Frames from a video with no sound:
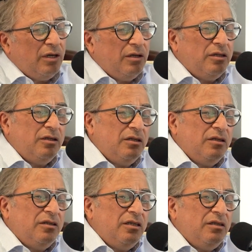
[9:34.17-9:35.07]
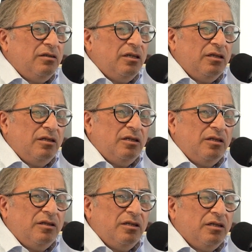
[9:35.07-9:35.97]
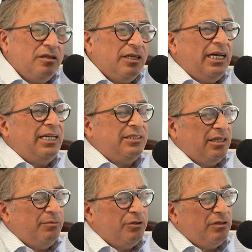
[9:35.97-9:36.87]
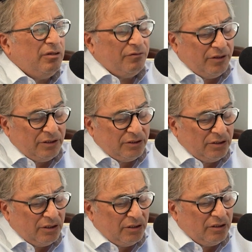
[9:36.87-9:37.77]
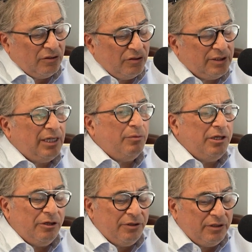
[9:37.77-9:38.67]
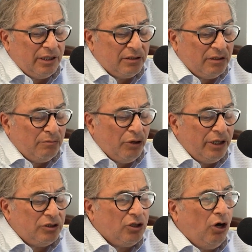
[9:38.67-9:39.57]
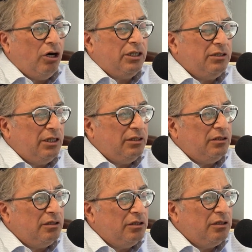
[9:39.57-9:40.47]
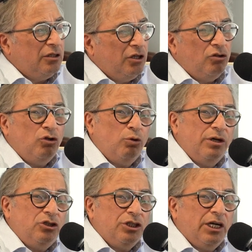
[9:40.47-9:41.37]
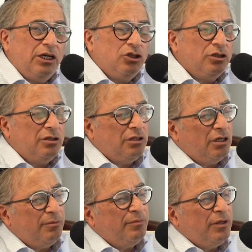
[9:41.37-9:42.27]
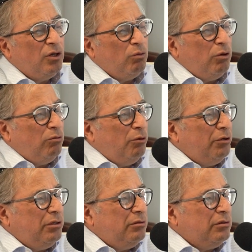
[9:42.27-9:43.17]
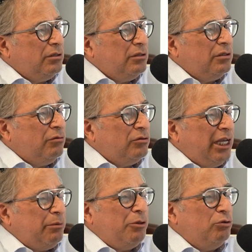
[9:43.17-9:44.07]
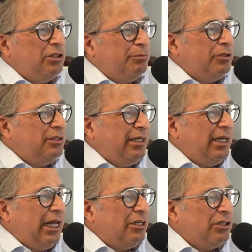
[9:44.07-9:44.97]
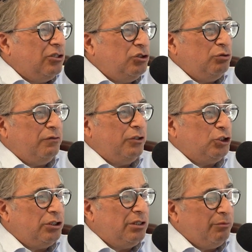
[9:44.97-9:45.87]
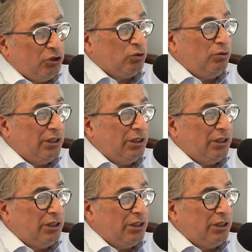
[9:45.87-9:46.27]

uh, the the uh, the the concept of, this uh, of the seminary that combines art and uh, Torah education. Um, what what would a, uh, take me through a typical day as as you envision it? I mean, school